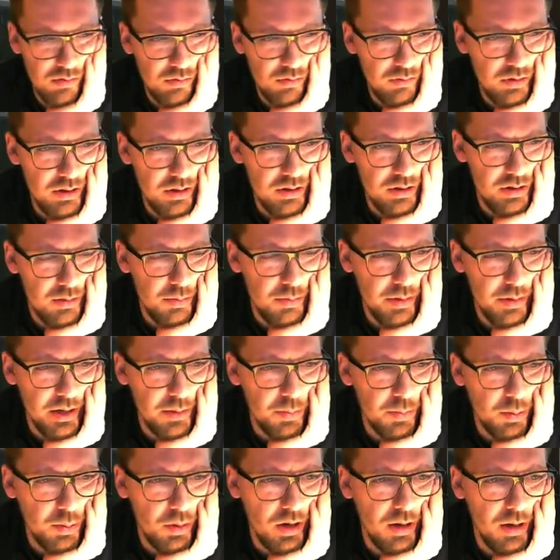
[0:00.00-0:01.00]
What's a
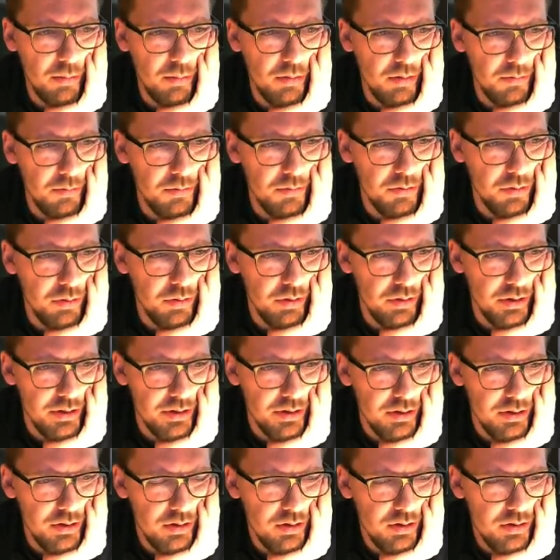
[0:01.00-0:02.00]
big problem for
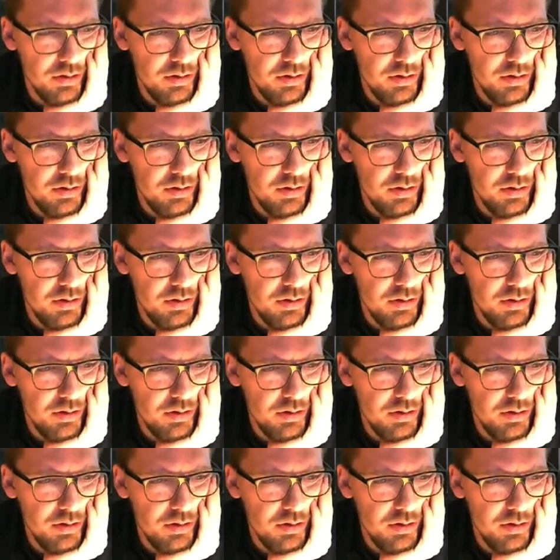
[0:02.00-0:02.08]
us?